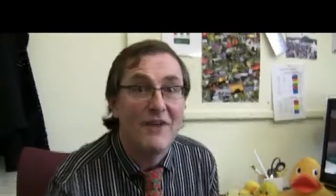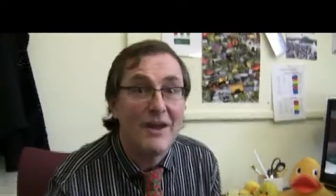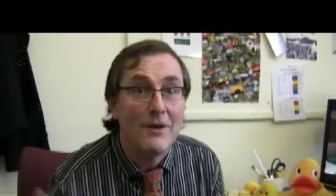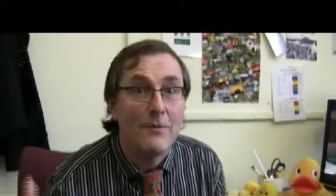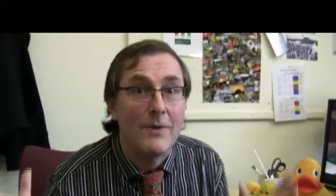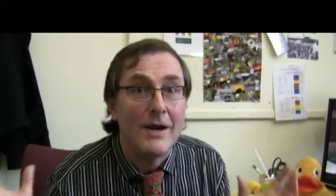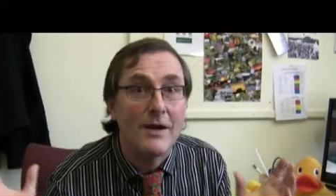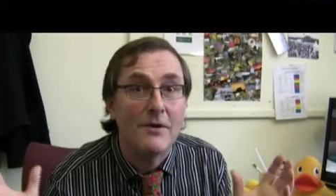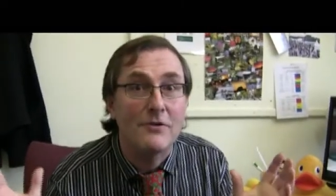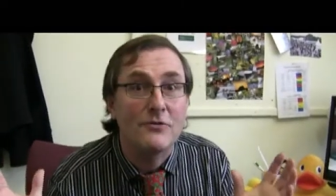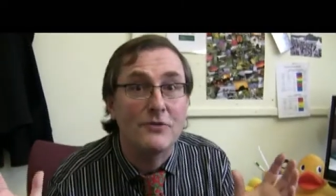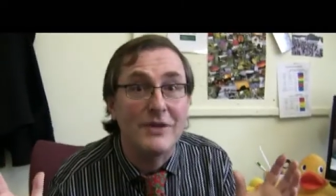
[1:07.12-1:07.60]

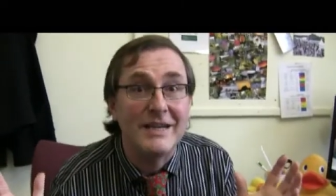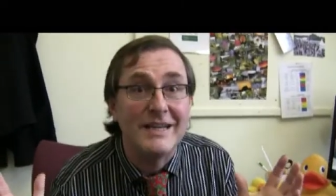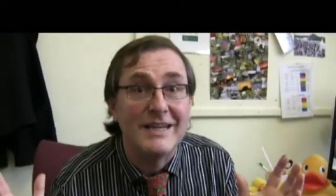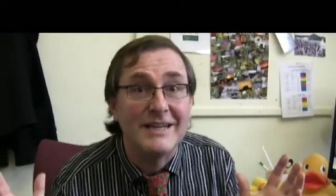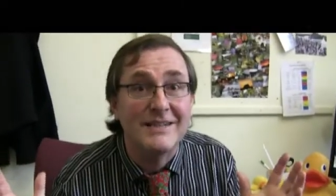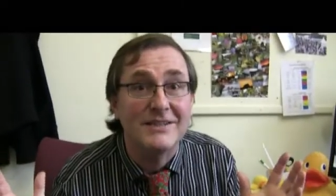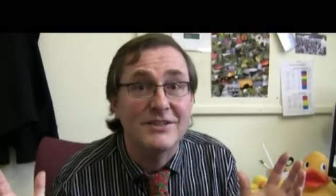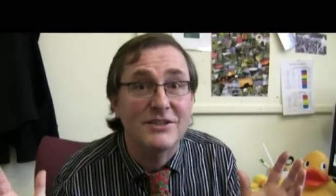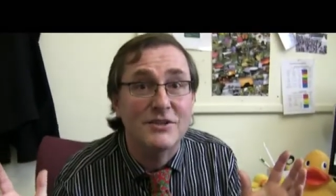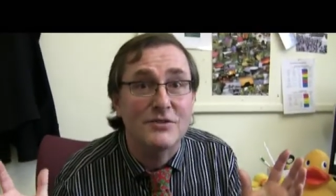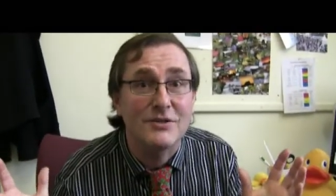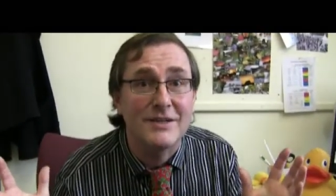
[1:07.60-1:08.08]
Farewell
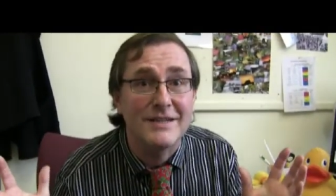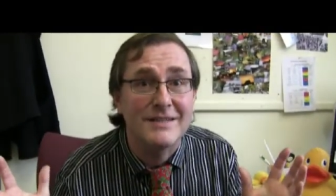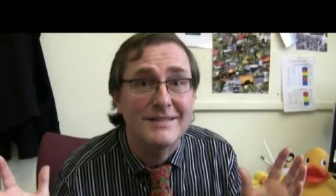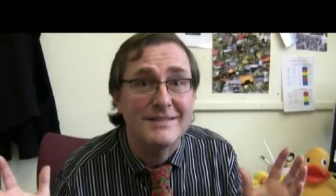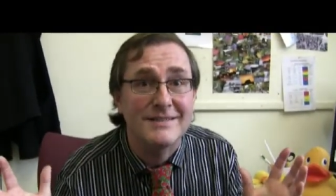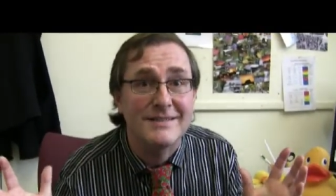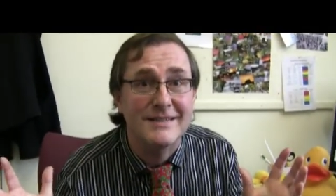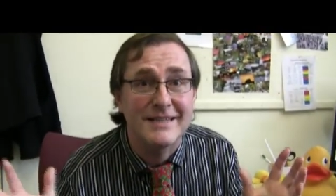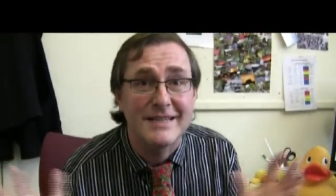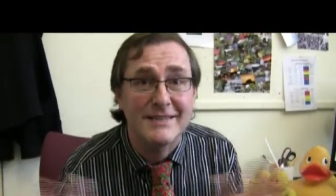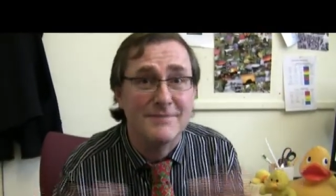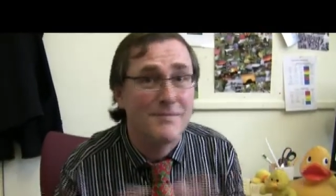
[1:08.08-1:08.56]
greetings,
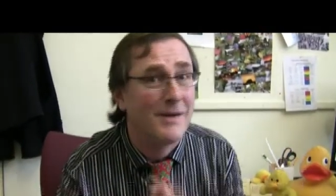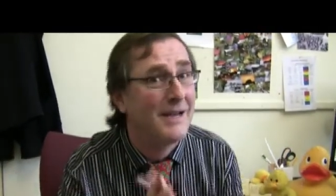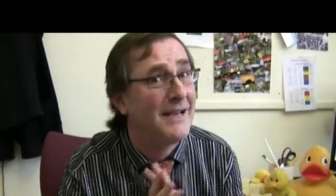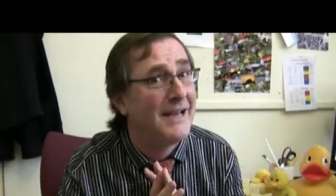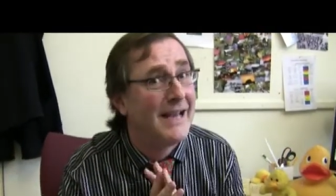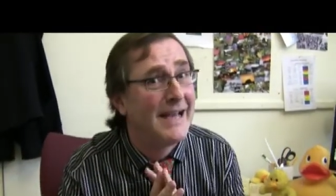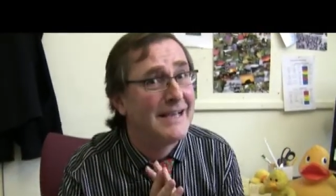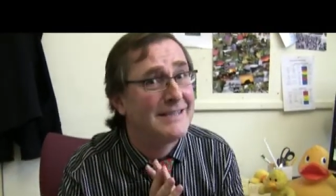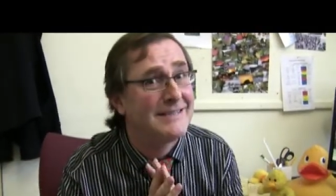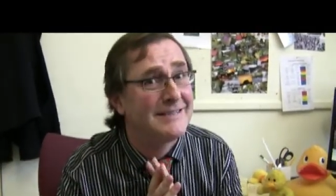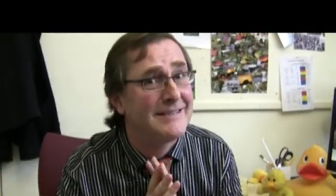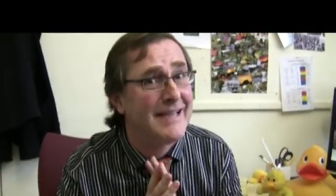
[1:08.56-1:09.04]
Chris. It's my
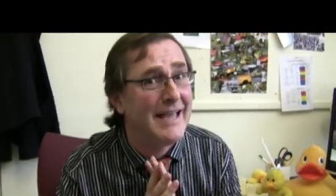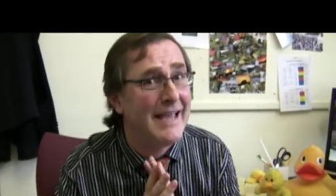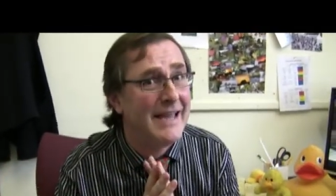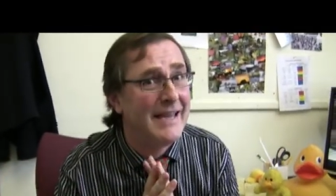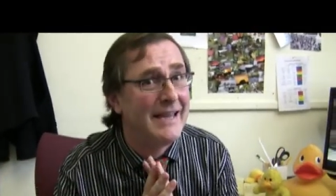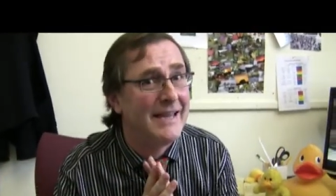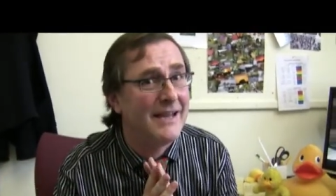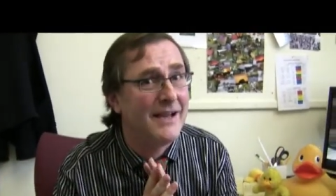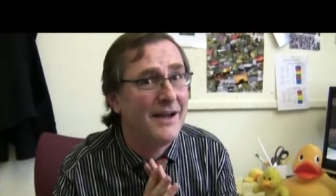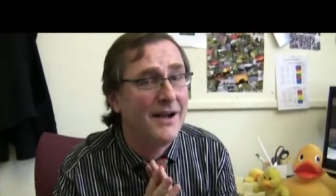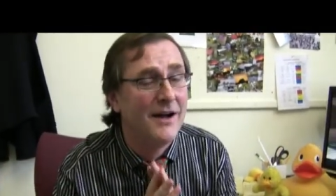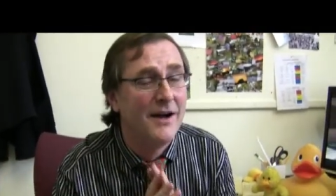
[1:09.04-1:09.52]
last
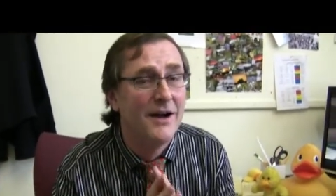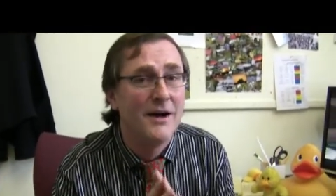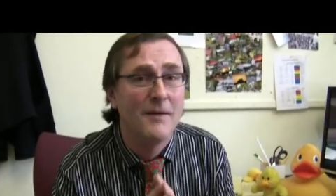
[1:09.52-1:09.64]
day,